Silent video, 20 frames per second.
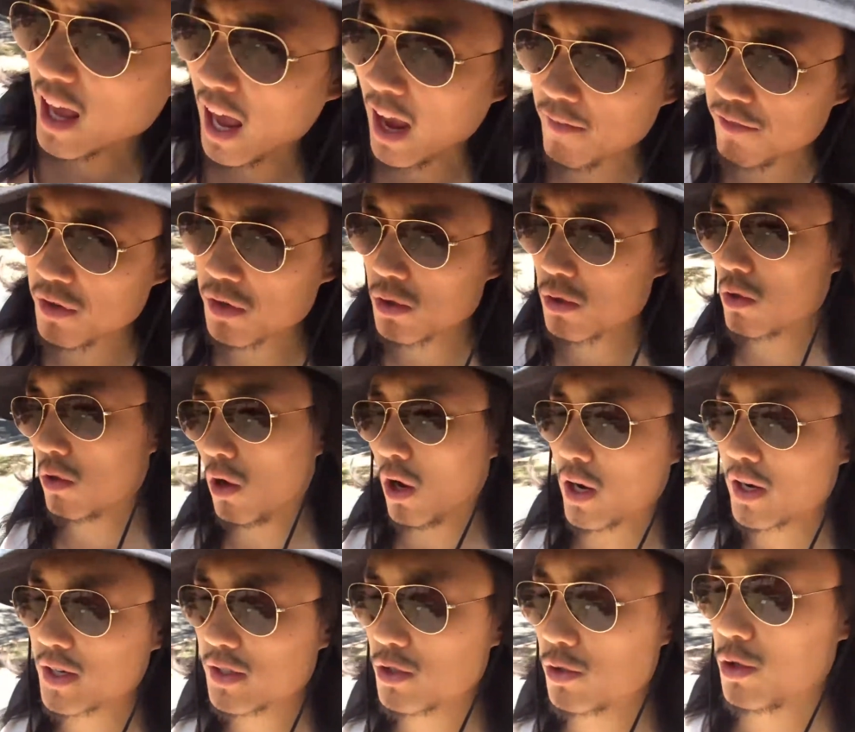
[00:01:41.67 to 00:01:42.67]
after you
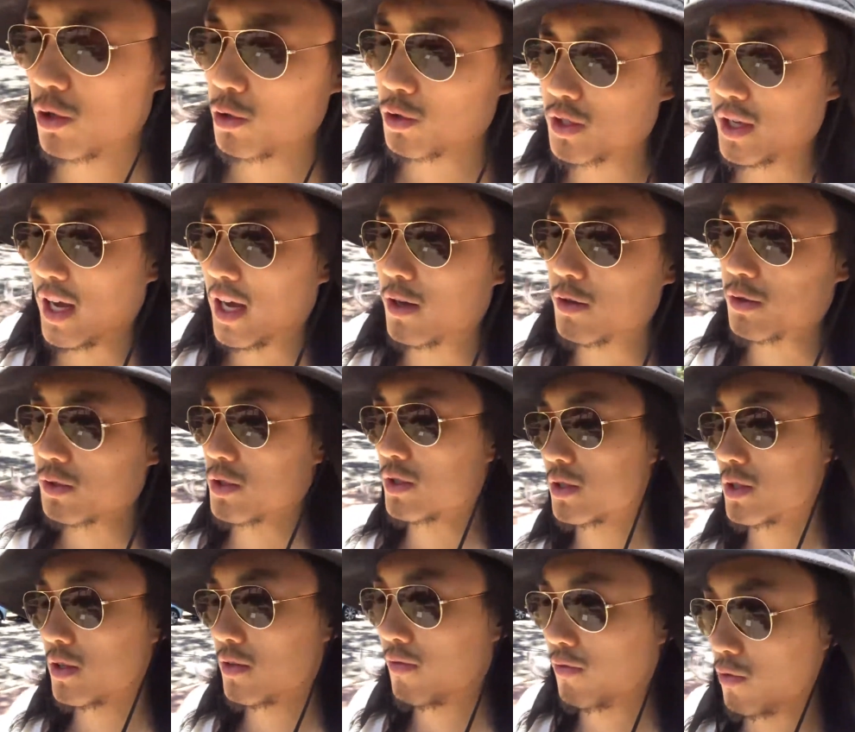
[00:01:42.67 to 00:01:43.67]
lock into those
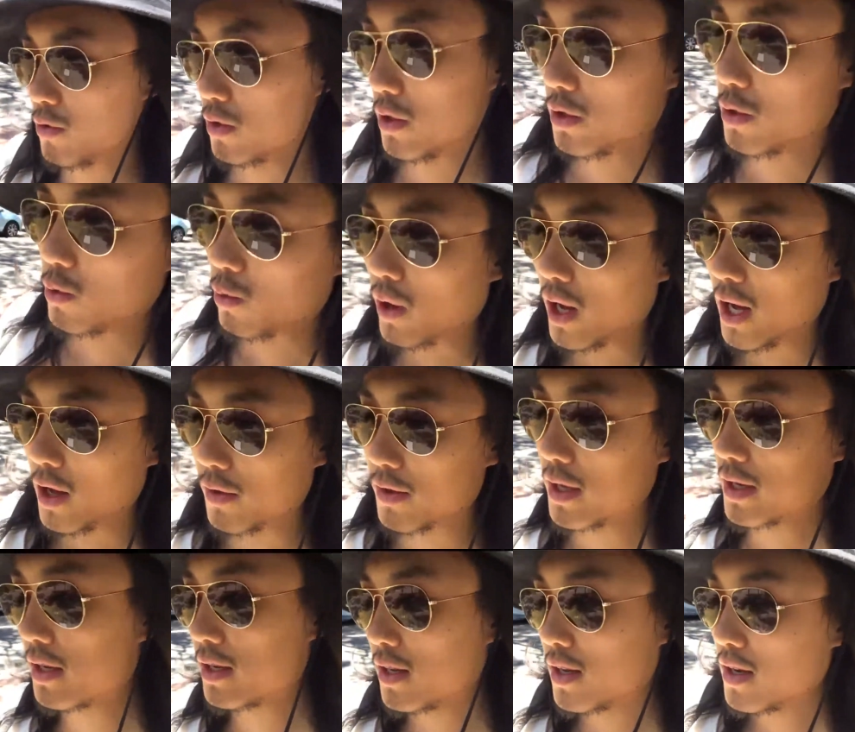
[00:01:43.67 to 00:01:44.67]
sounds for a little while,
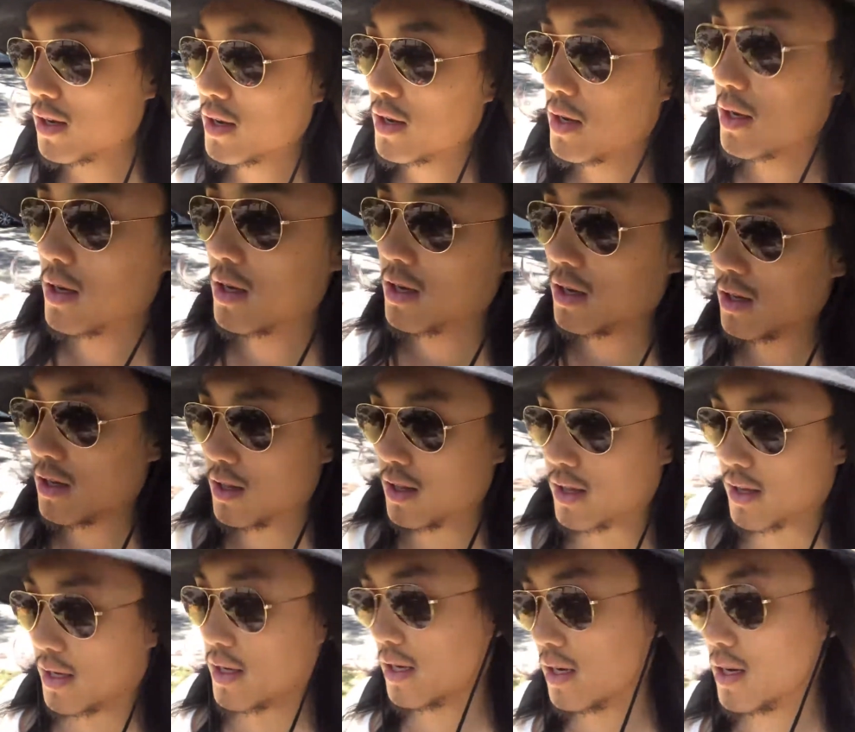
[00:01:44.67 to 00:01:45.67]
then
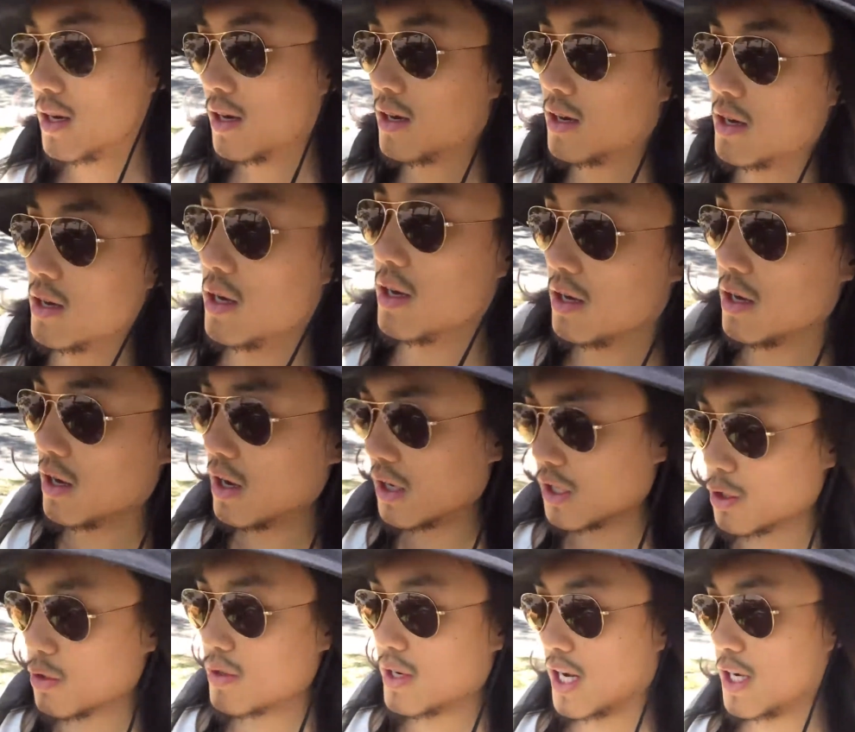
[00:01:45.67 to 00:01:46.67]
like
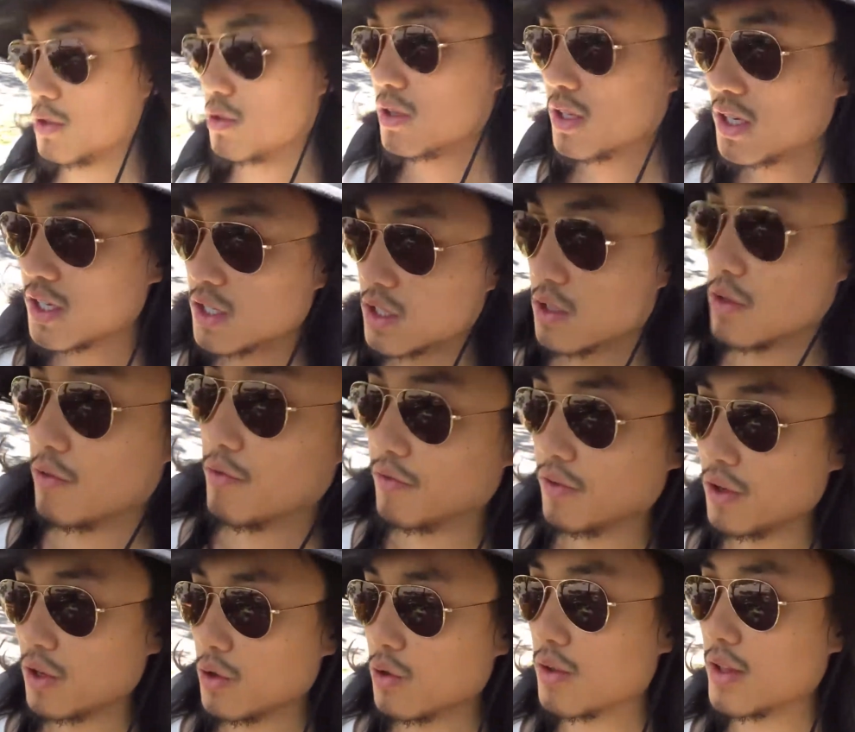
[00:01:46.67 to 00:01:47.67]
you naturally just
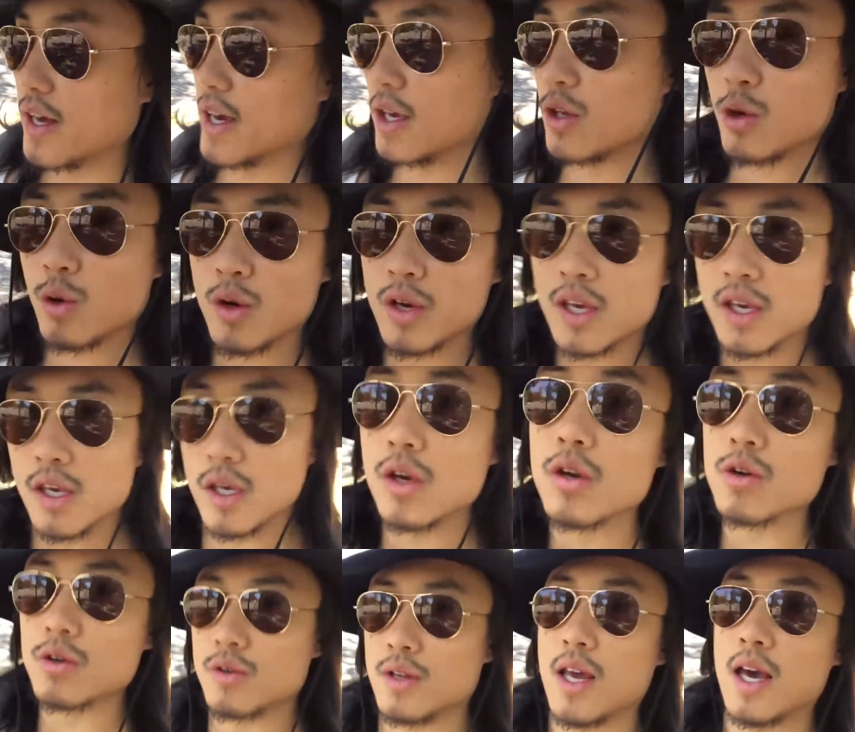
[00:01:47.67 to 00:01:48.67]
feel like you're
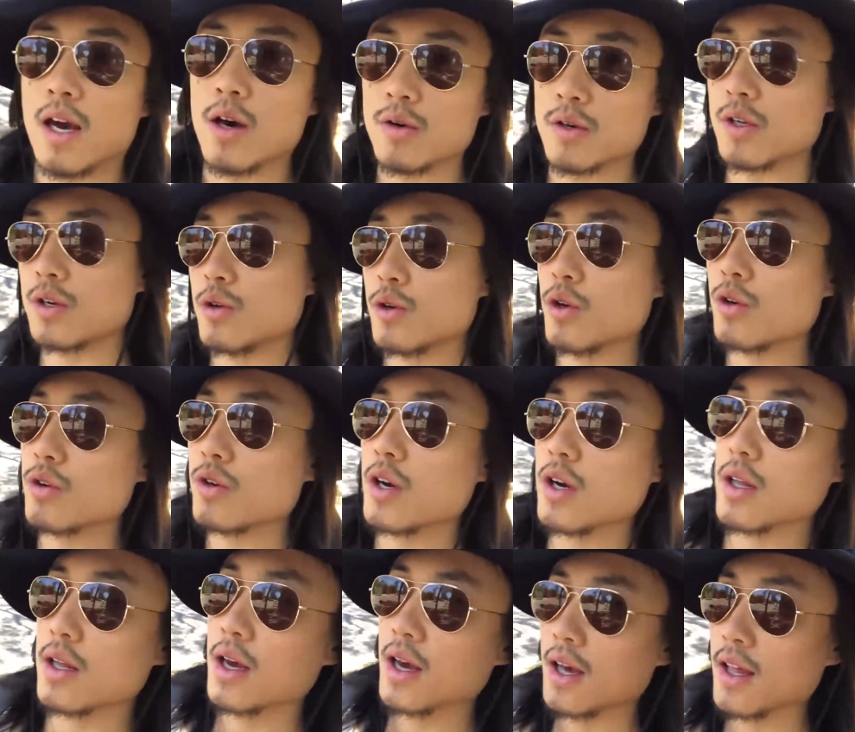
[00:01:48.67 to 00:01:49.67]
here now. You know, you're
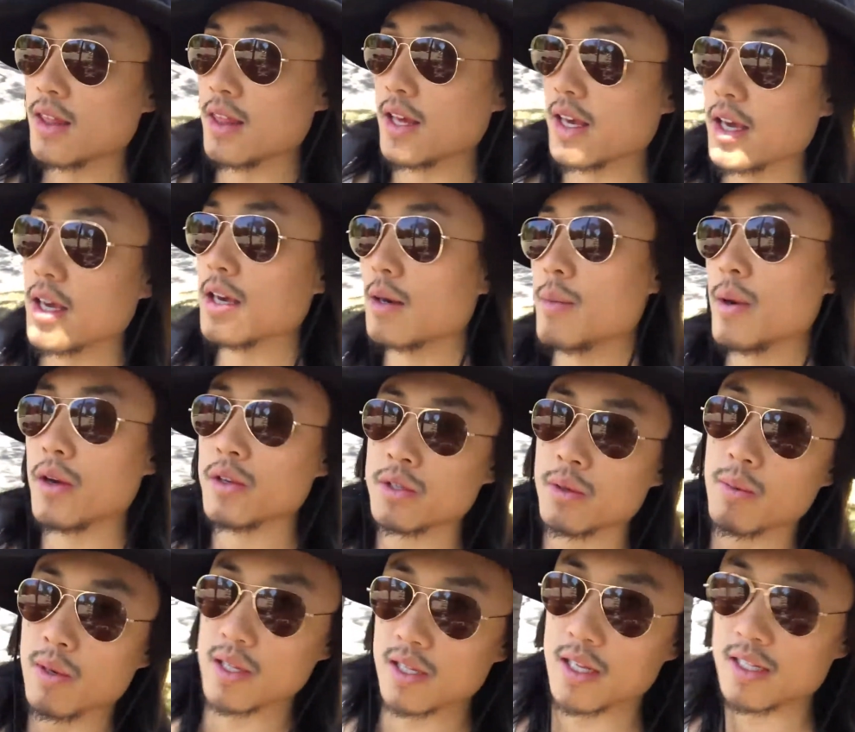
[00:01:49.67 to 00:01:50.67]
not thinking about
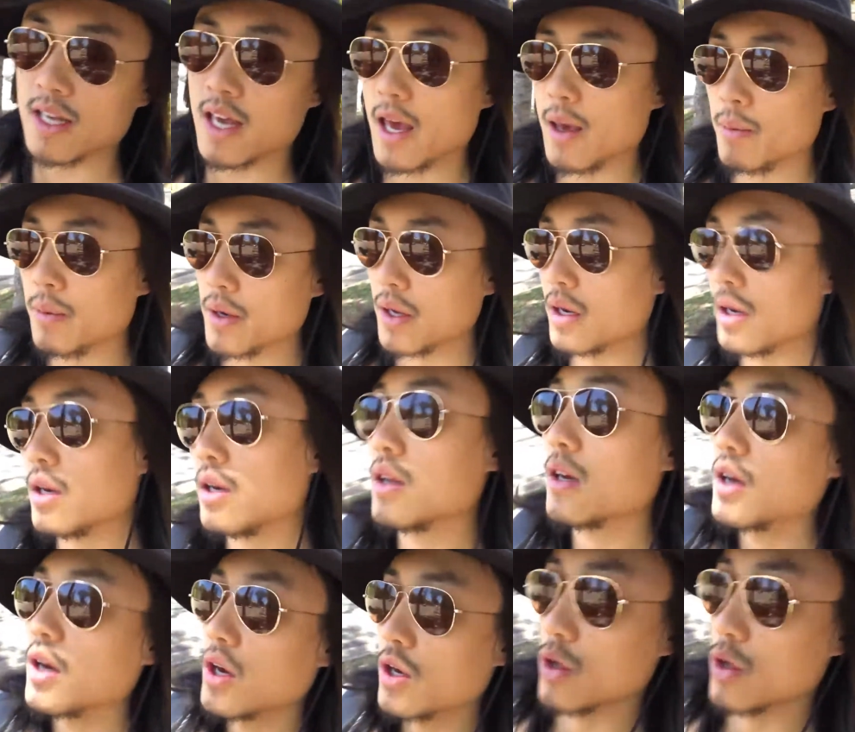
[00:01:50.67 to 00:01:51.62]
something that's happened.